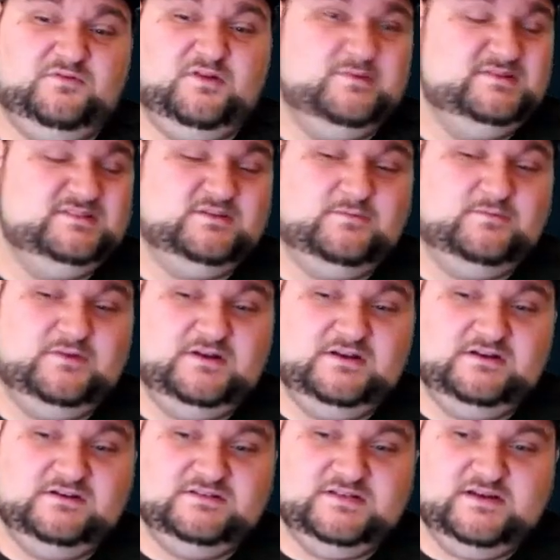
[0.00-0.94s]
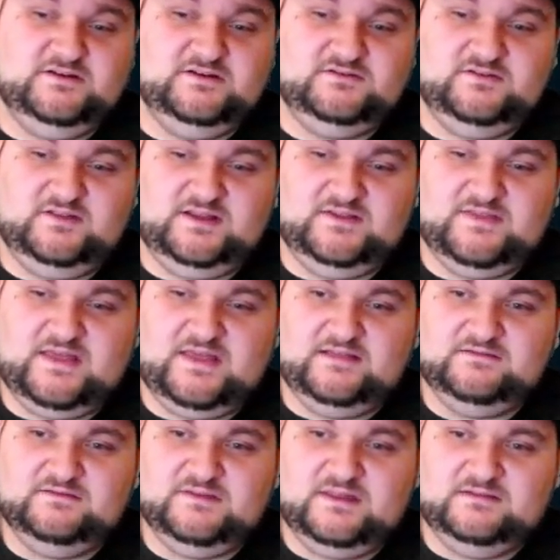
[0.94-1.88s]
zone, but in your territory, like in that
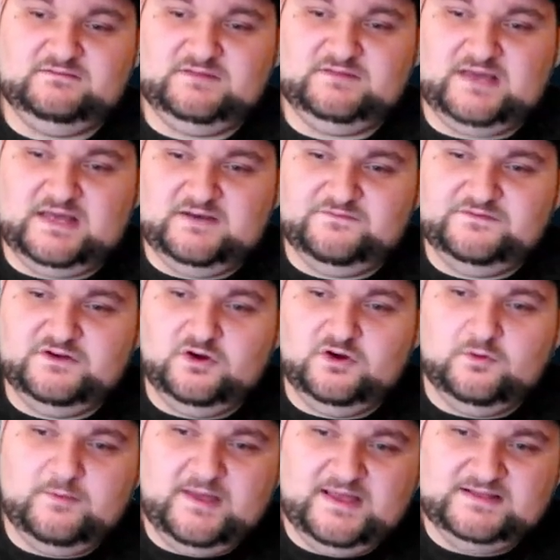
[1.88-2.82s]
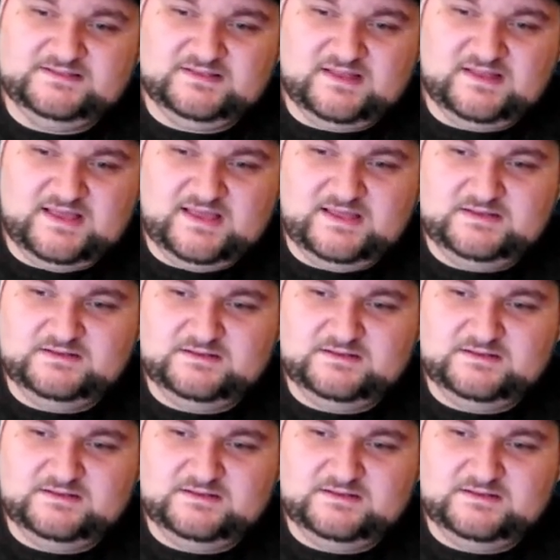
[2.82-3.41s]
kind of no man's land